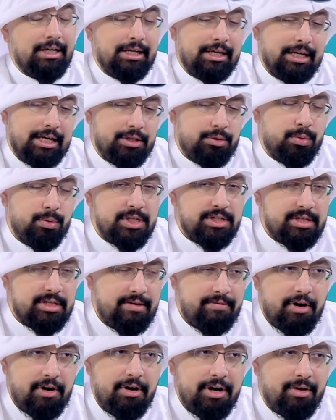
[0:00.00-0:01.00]
It was
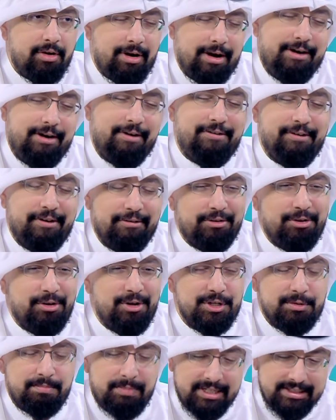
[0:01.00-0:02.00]
very rough, of
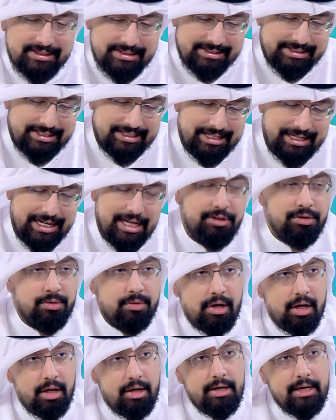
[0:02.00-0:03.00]
course, but later
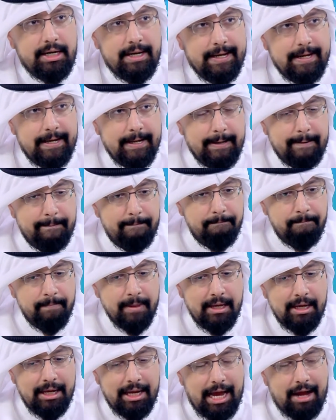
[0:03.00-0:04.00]
on,
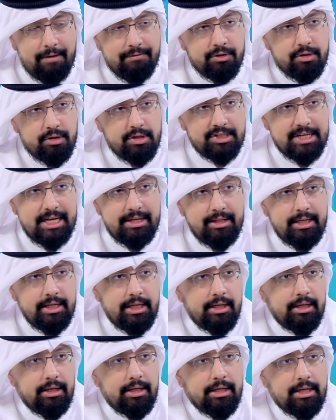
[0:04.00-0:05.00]
after
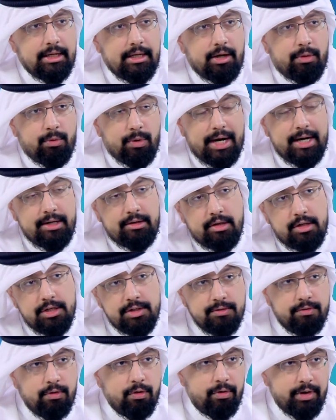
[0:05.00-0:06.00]
sending riders
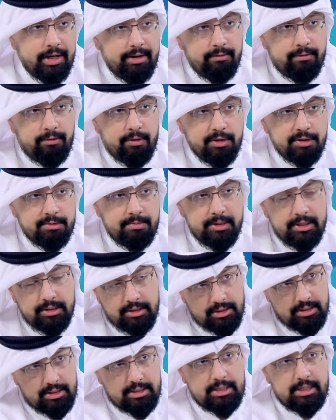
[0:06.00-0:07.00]
for
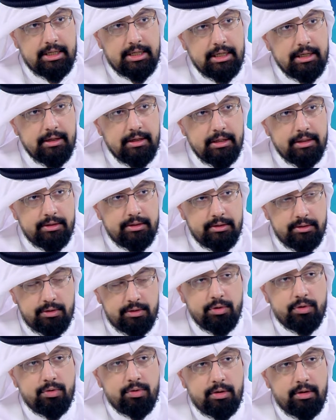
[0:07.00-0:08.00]
reinforcements
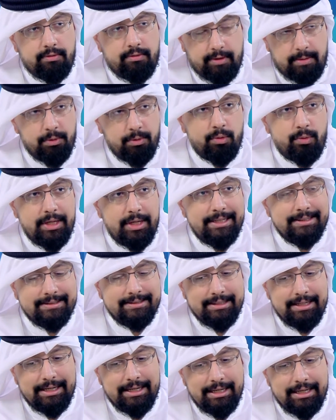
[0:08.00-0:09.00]
from Kuwait,
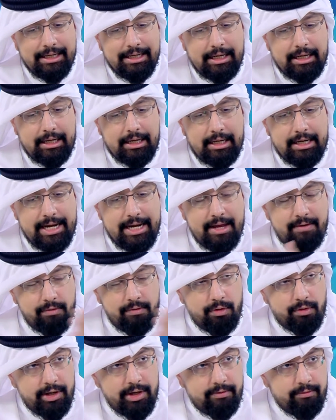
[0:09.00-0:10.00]
naval
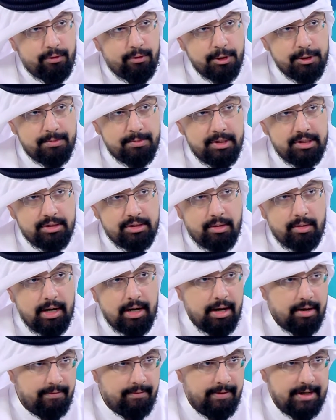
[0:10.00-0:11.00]
reinforcements
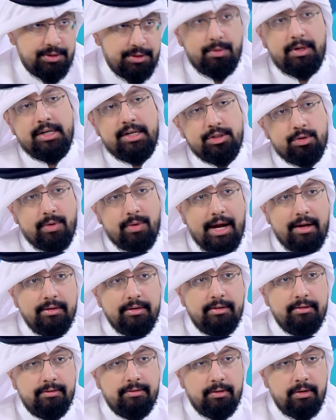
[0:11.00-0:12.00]
arrive, as well as ground
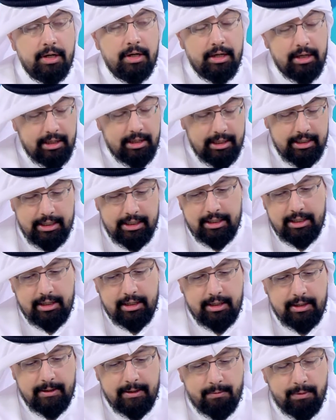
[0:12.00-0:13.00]

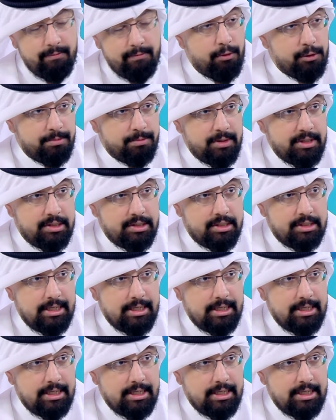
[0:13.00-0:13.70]
reinforcements